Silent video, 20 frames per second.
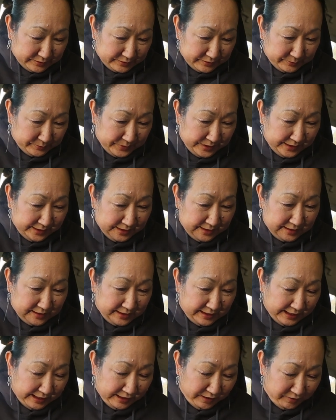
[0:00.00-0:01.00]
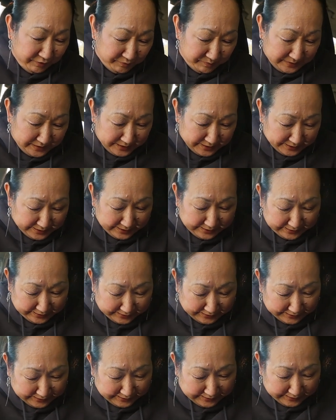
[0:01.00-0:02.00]
when they gave me
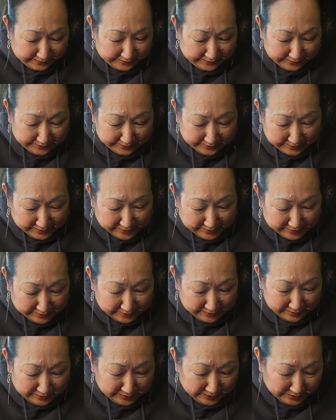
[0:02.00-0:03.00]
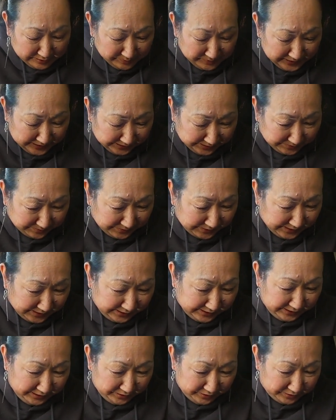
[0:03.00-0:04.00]
this, they gave me some
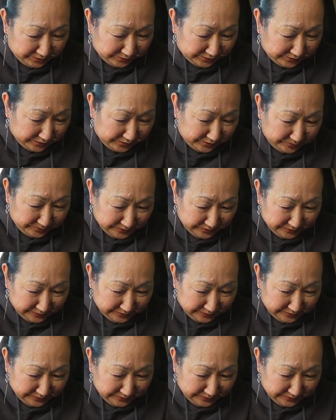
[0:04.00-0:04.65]
stickers.